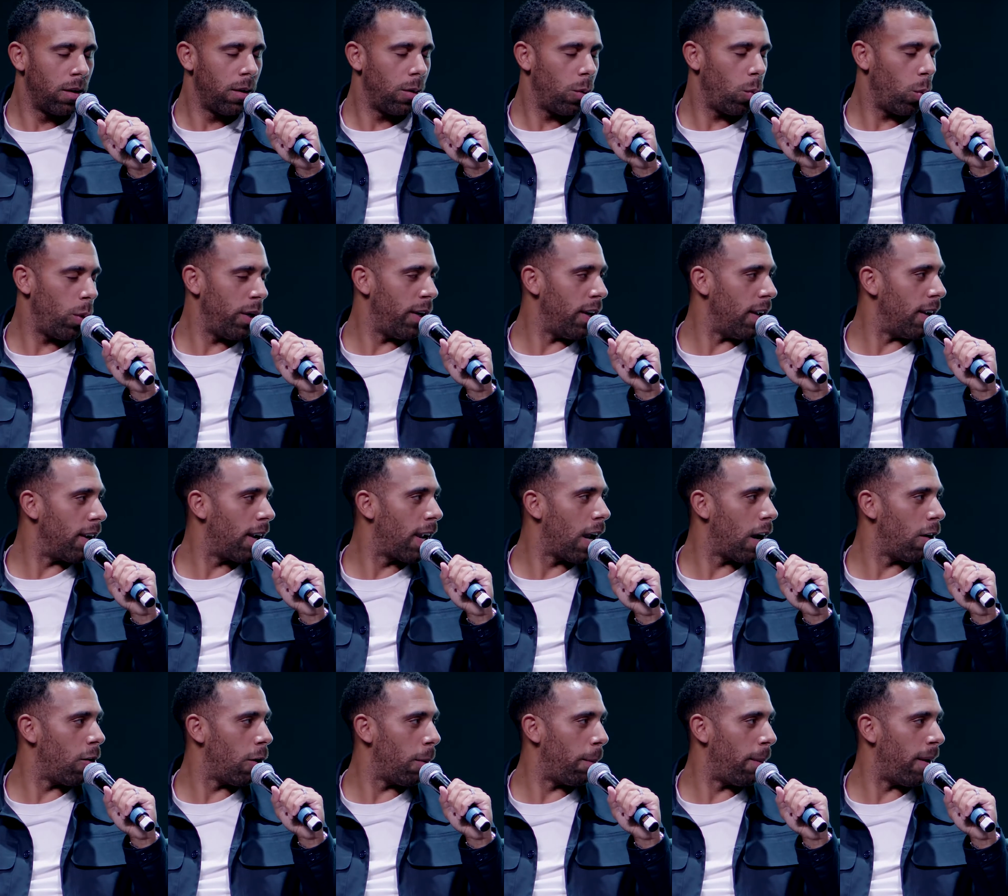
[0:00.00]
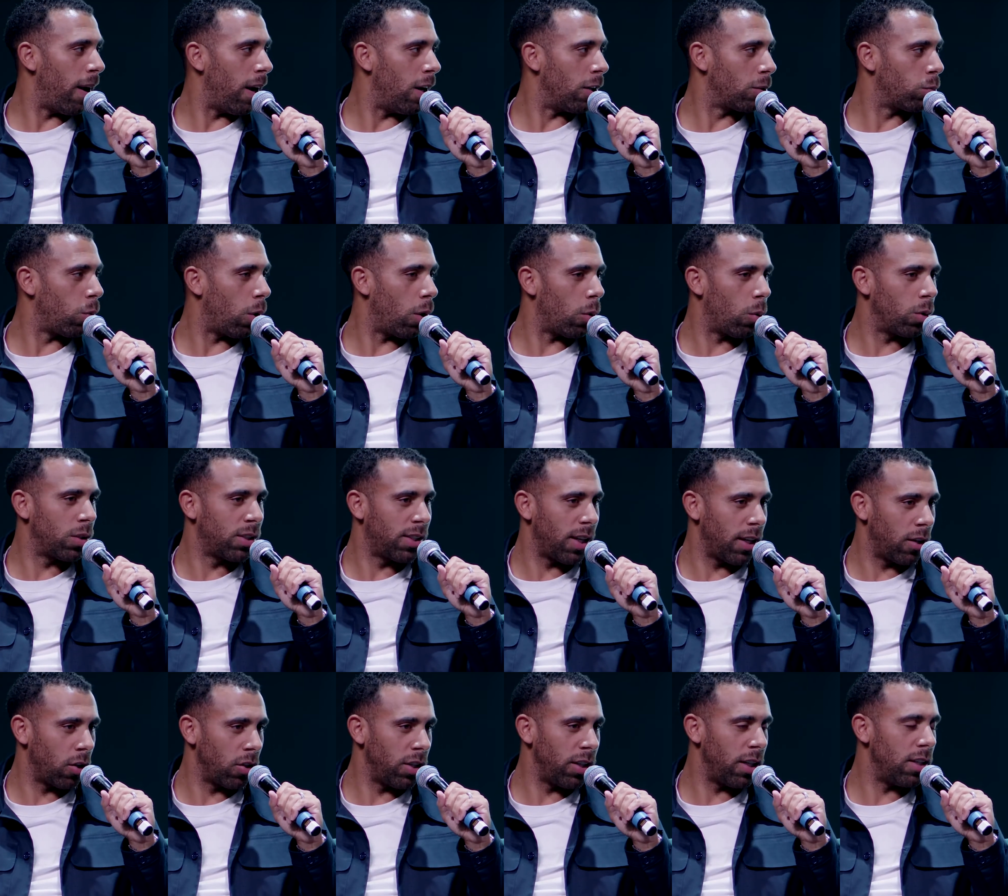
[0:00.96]
we didn't care about. It's what was
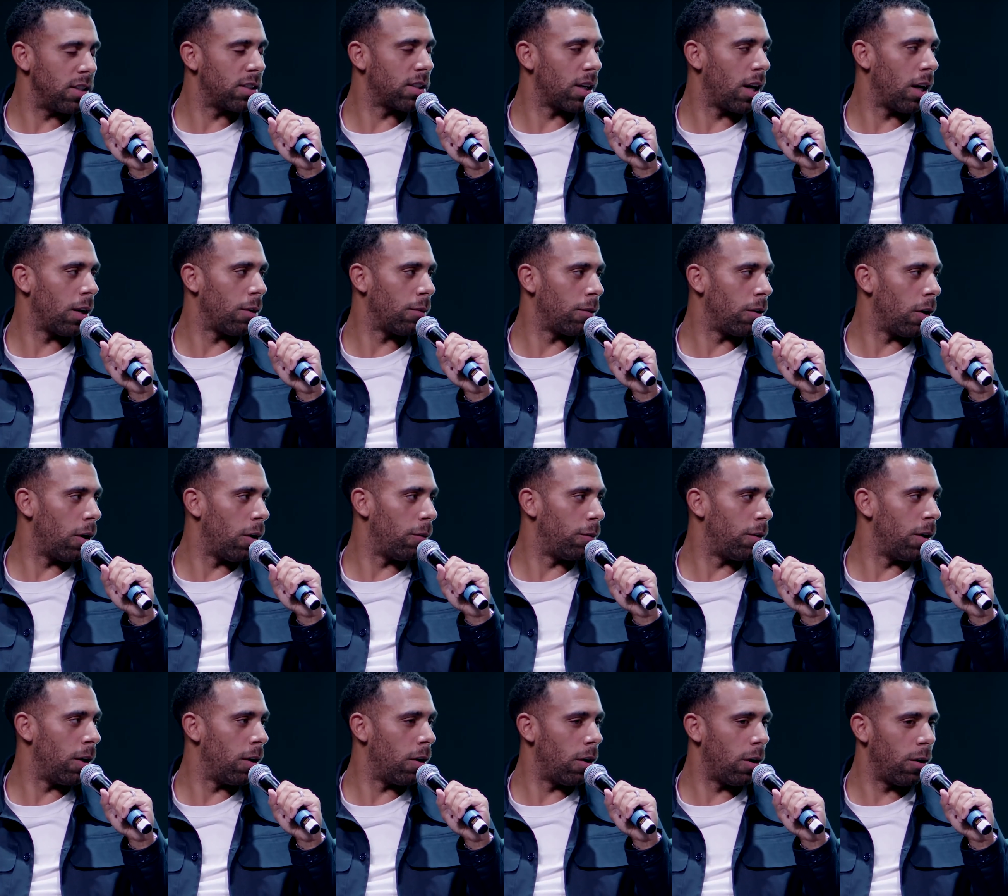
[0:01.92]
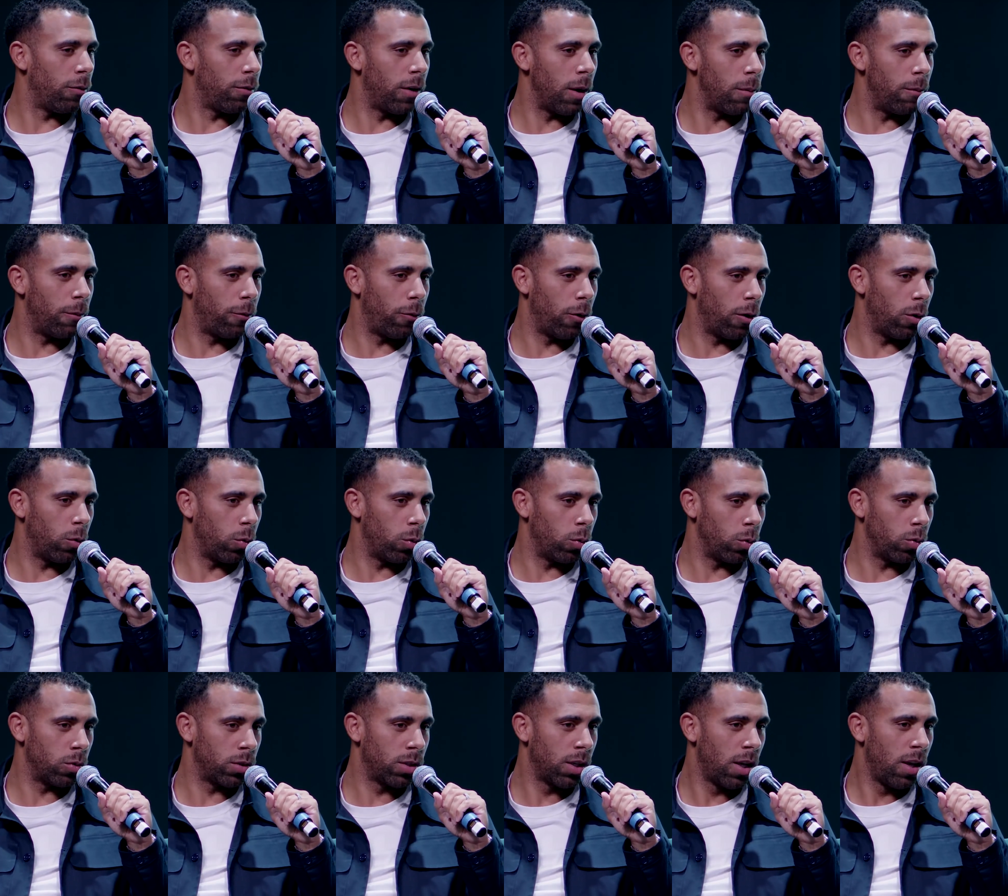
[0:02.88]
said on the inside of them four
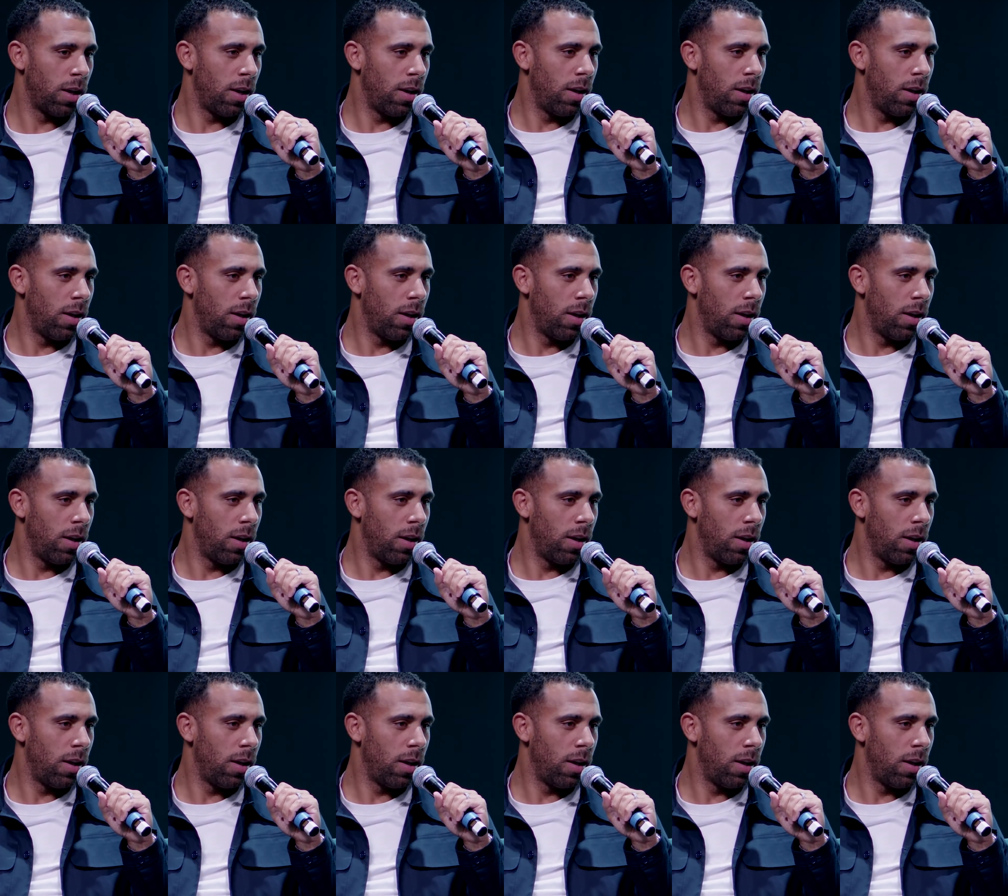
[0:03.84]
walls.